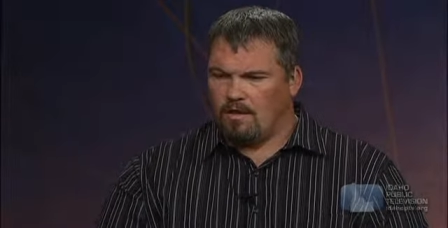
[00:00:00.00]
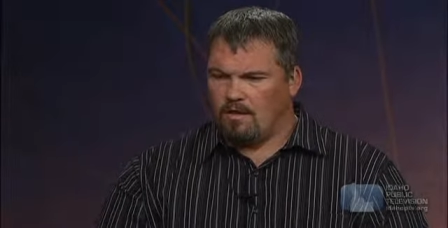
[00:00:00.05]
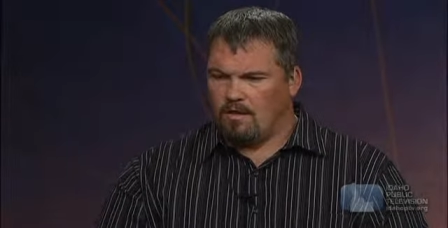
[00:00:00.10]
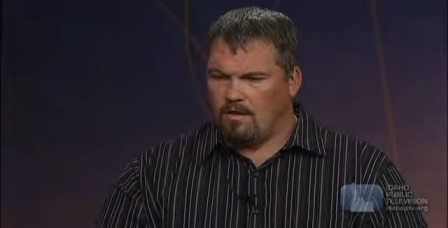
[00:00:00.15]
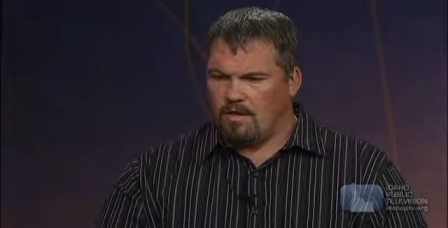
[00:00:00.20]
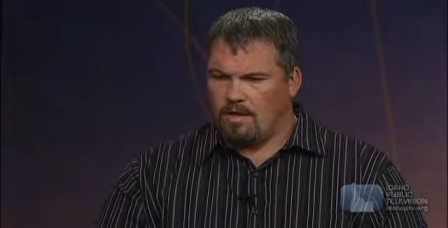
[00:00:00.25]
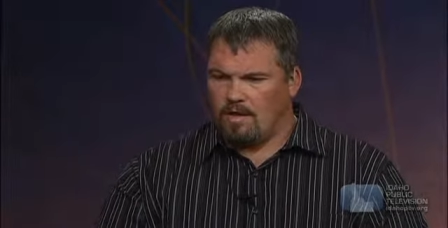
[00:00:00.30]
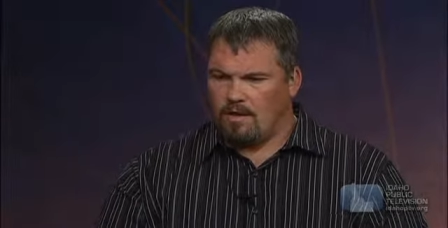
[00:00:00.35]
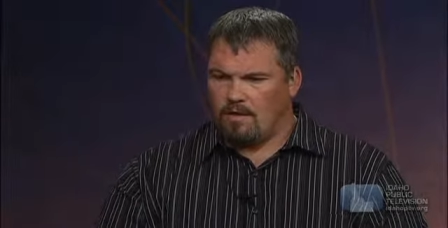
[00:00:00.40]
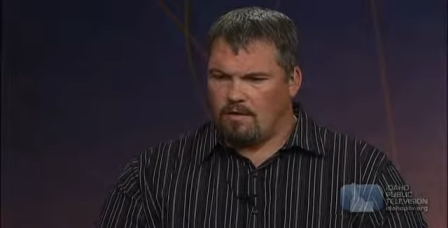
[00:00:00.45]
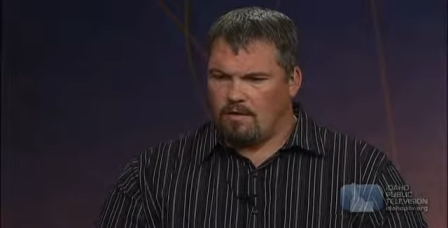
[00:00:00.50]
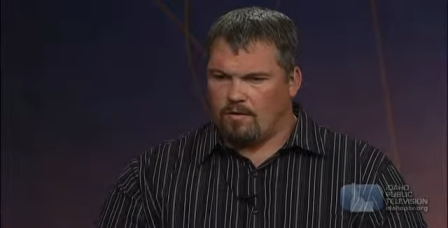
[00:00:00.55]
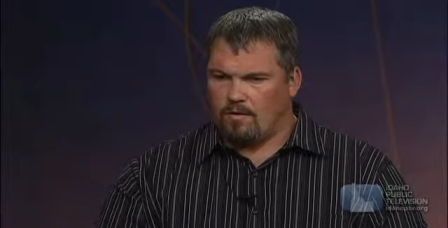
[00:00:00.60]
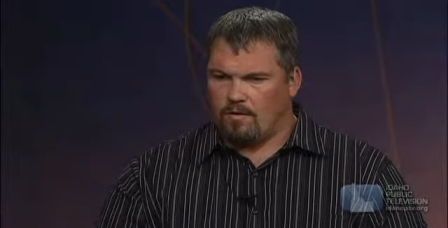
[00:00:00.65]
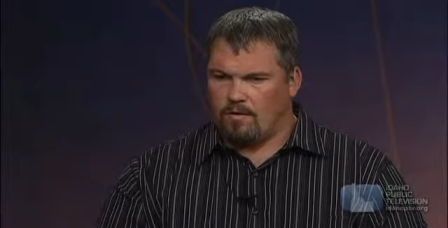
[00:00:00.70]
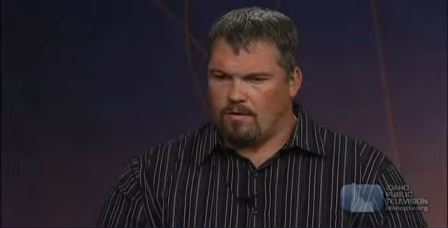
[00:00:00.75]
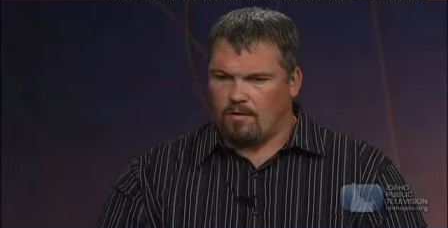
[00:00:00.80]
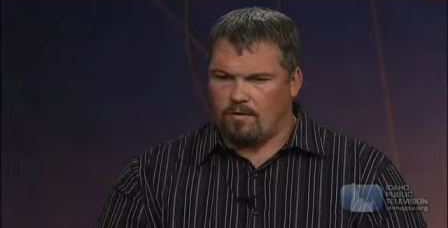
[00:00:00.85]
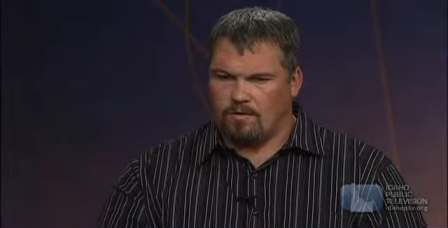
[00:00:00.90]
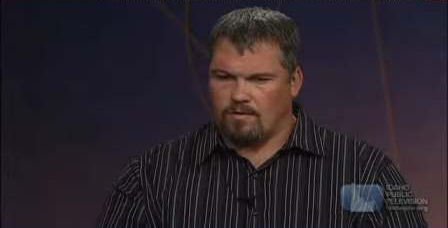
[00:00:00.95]
that
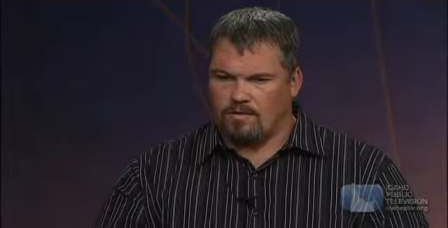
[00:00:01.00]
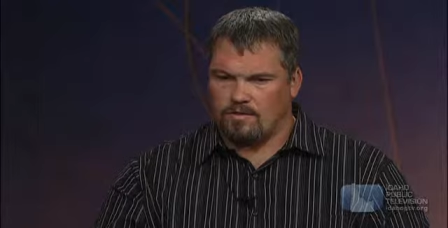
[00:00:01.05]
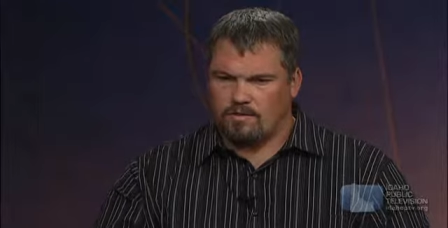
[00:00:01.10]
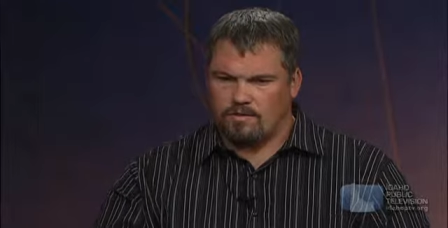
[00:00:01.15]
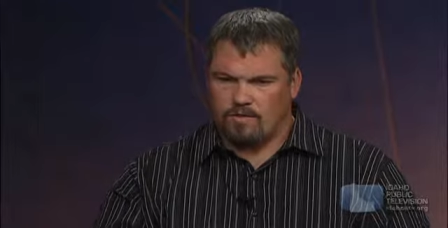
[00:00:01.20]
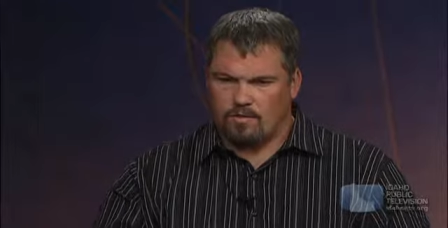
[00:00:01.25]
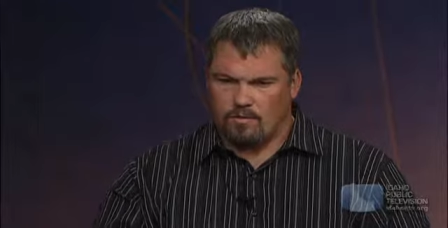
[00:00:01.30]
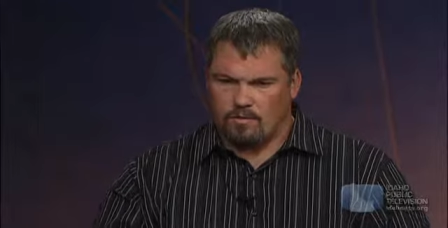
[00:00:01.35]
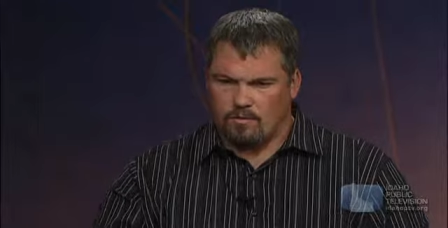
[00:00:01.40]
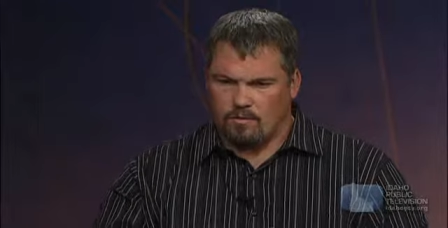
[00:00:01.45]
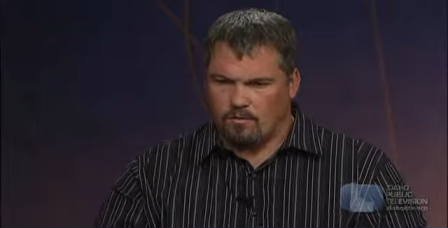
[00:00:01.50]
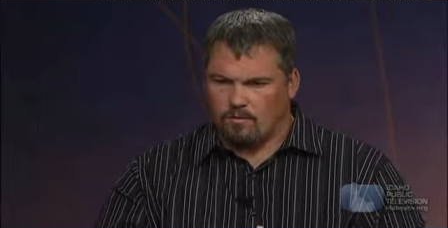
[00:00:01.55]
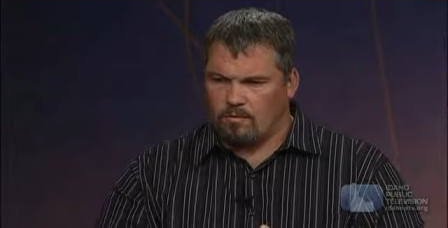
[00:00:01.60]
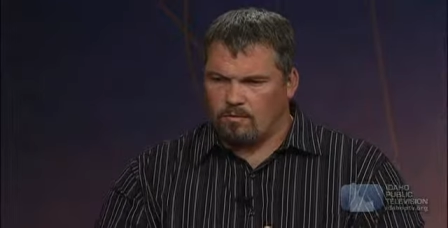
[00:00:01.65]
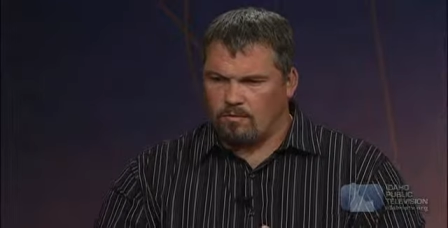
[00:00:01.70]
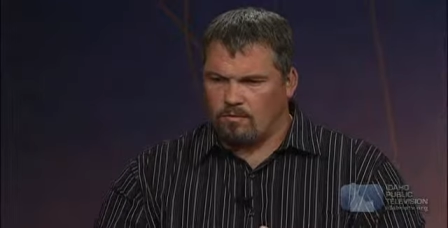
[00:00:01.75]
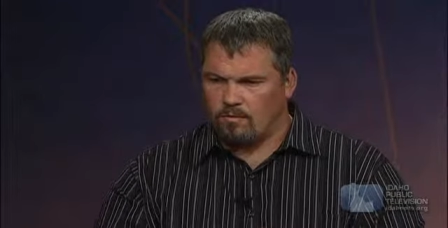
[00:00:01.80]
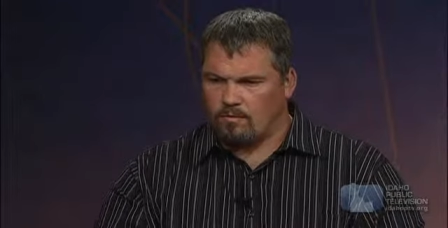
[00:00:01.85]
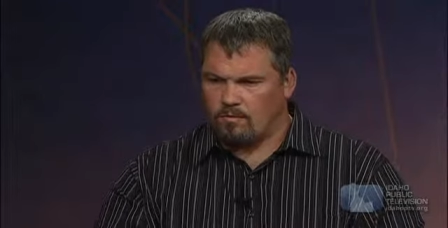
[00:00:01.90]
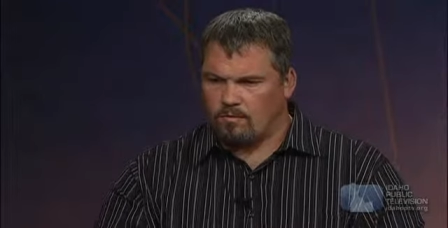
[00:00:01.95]
oh, it's
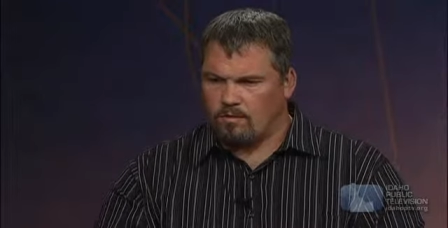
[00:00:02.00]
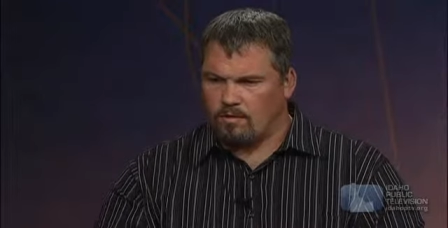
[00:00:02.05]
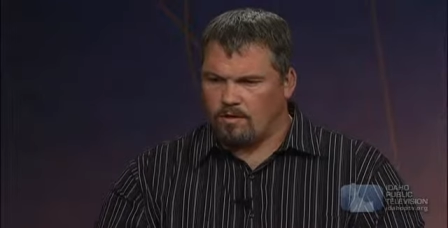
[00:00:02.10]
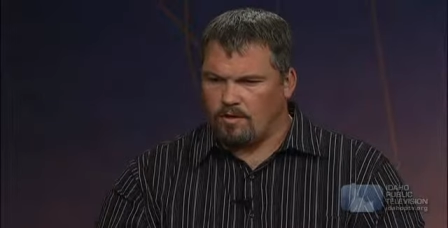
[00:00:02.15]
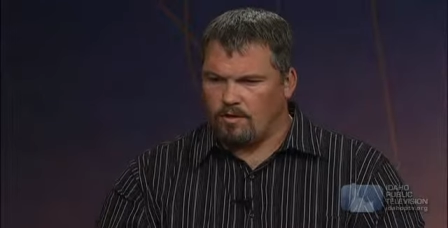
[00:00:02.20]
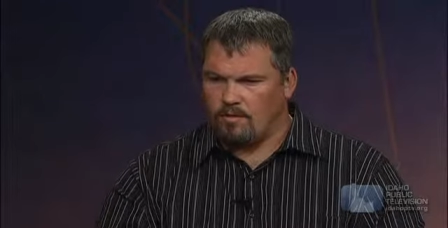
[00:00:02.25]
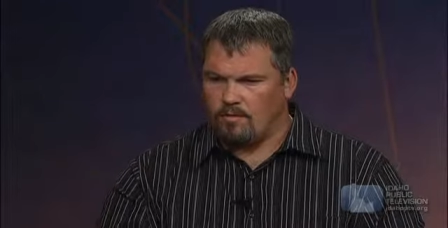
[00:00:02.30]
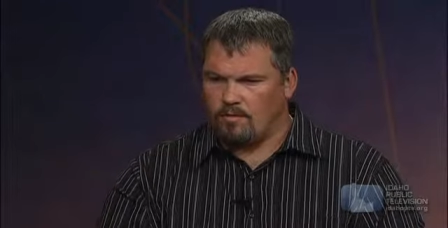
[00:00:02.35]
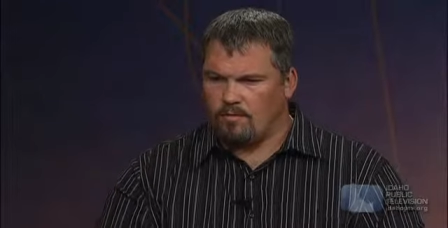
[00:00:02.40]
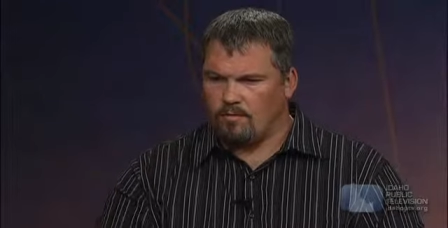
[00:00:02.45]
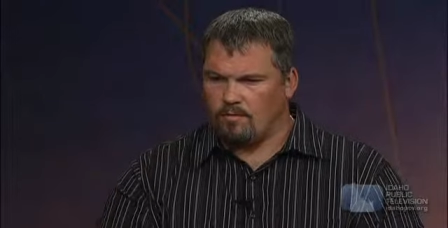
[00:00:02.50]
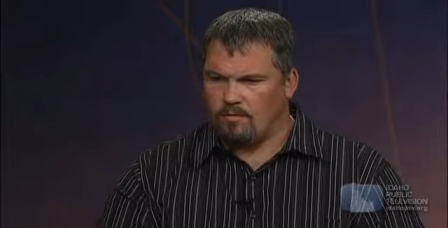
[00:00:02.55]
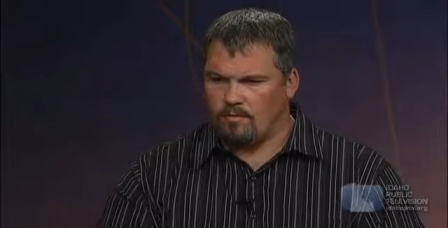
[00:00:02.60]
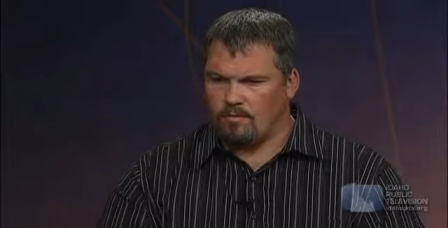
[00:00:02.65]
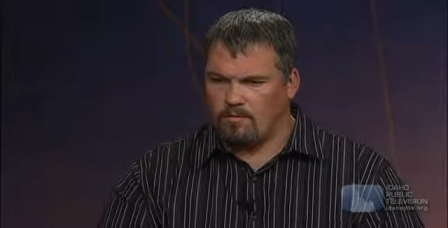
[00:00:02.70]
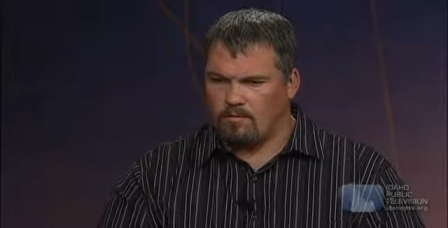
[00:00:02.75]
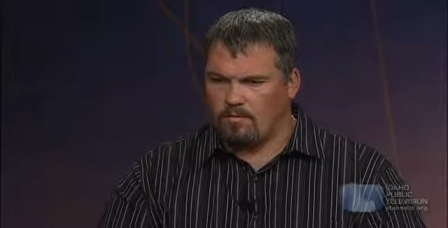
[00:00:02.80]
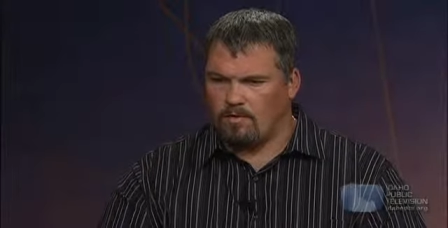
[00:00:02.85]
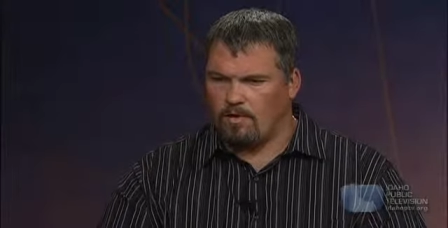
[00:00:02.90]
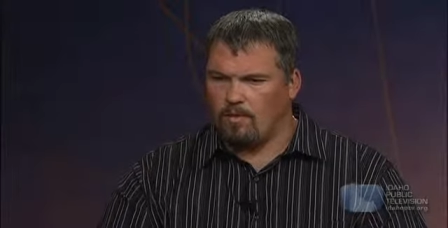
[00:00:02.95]
so you know,
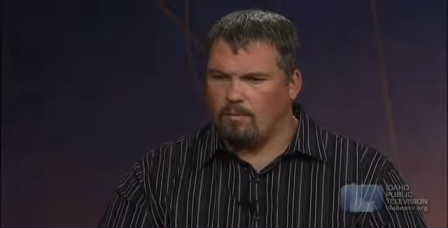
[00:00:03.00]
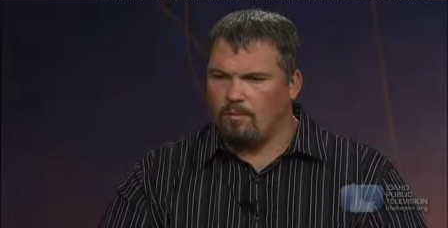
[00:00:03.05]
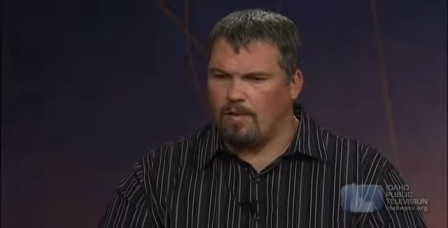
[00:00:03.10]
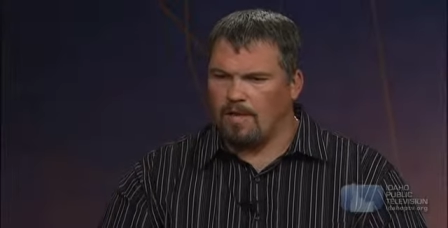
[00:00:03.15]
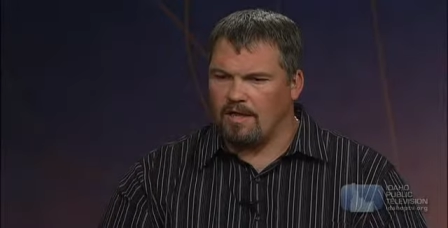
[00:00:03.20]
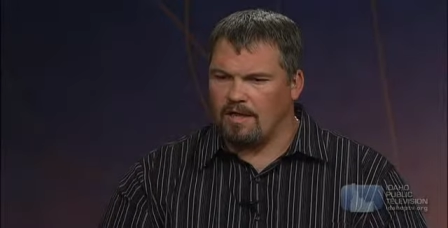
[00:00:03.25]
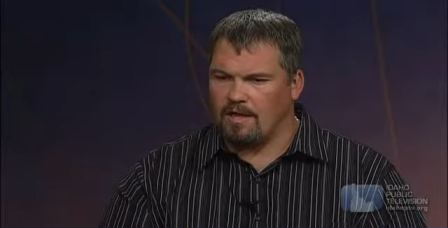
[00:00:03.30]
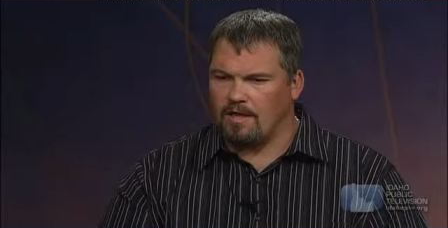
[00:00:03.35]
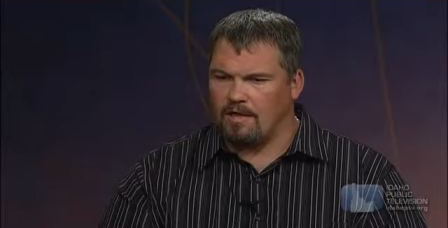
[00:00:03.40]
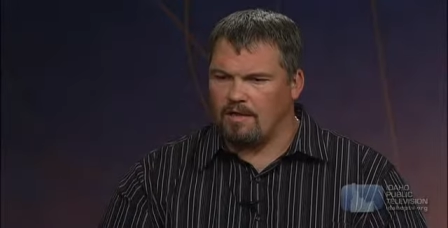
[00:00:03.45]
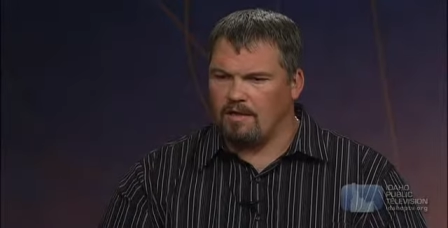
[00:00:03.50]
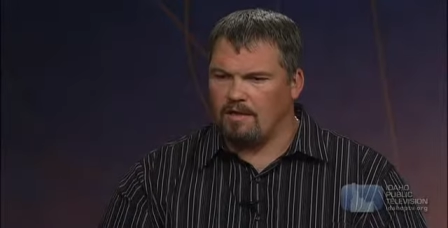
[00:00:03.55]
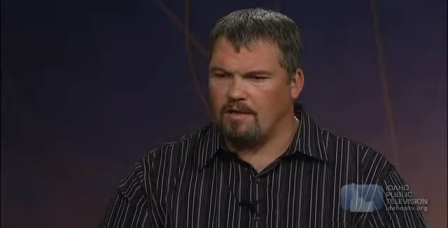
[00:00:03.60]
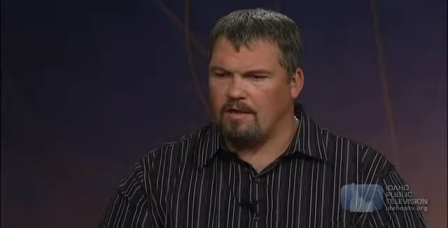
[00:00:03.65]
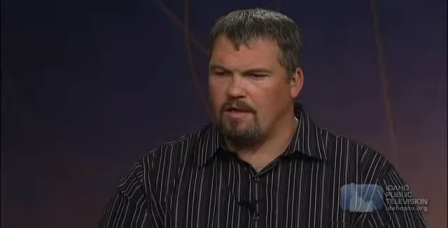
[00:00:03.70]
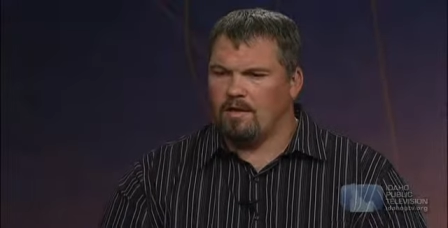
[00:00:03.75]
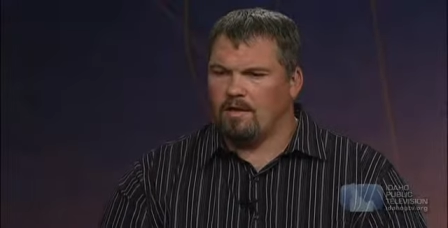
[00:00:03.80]
compelling